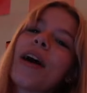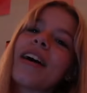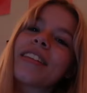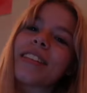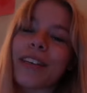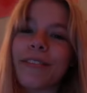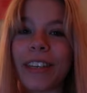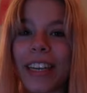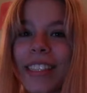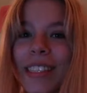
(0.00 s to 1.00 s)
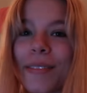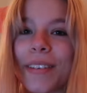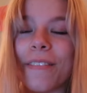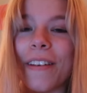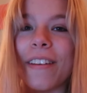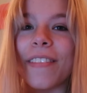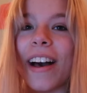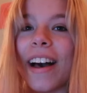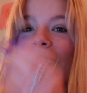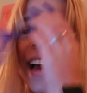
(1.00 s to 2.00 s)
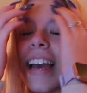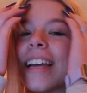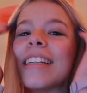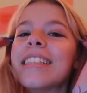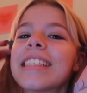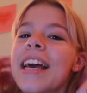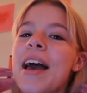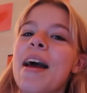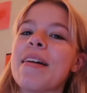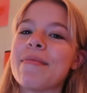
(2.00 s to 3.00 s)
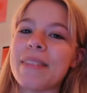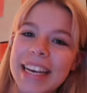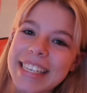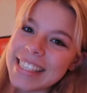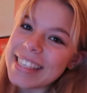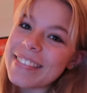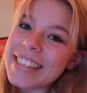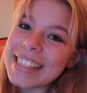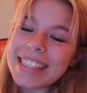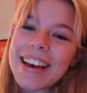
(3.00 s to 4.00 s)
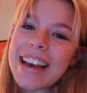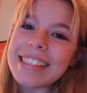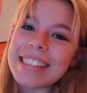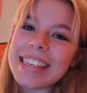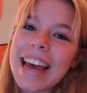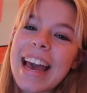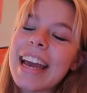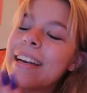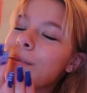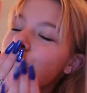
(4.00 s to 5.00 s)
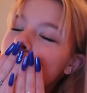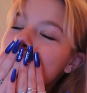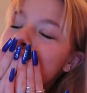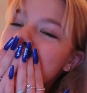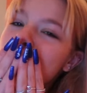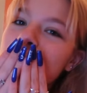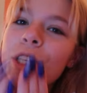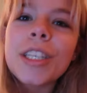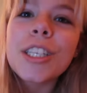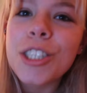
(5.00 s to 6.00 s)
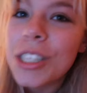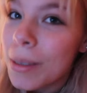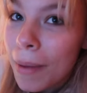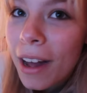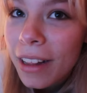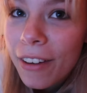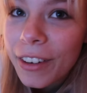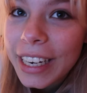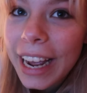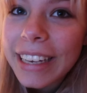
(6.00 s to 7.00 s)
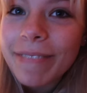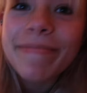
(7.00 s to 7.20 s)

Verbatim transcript: well, don't forget to do me a favor and make someone smile today. You should smile every day.